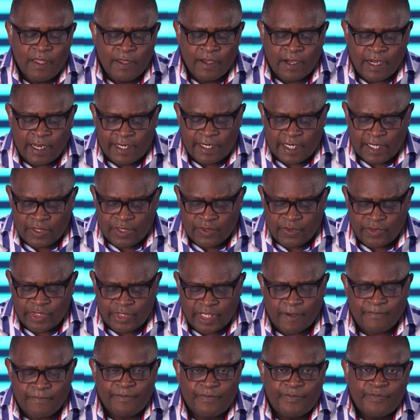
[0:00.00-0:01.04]

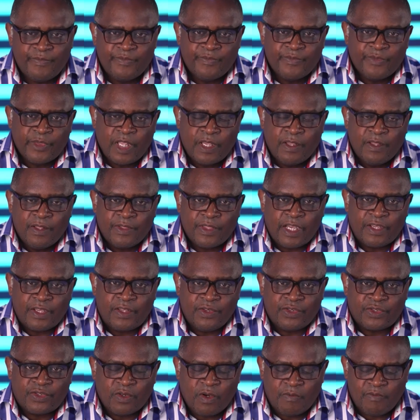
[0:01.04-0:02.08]
Hallelujah. Thank
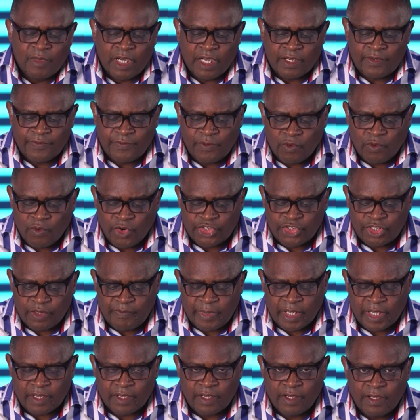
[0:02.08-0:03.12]
you so much for
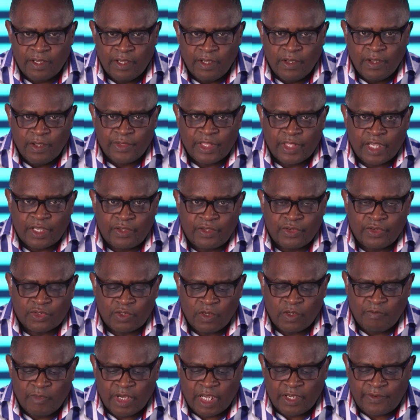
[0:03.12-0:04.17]
worshiping. Thank you
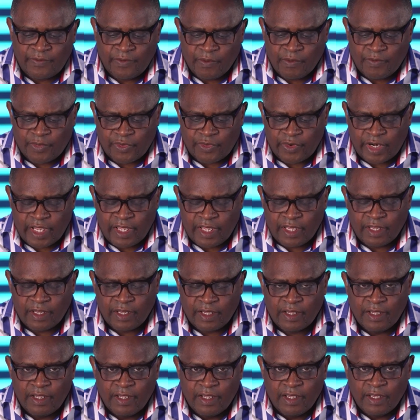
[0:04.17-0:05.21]
so much for praying.
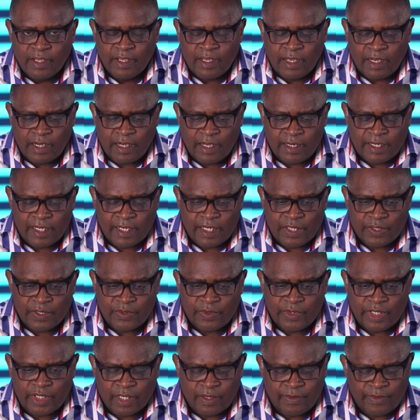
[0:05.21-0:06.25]

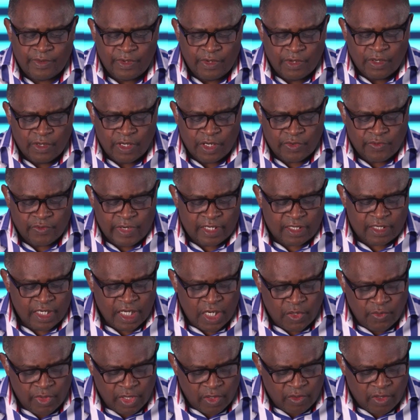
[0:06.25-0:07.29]
Hallelujah. And right now
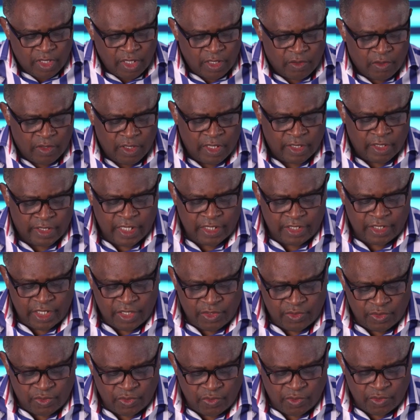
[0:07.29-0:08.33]
we are going to get
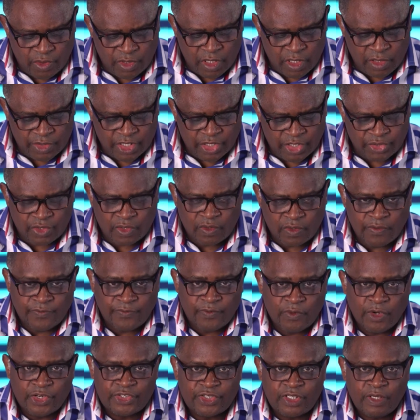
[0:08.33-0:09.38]
into a session of
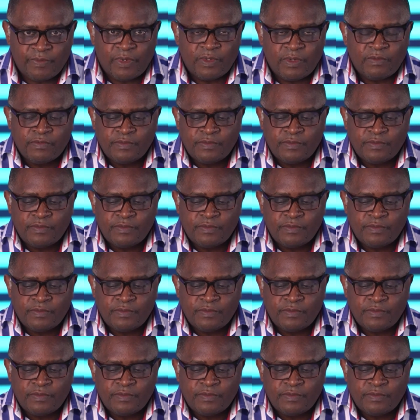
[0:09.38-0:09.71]
worship.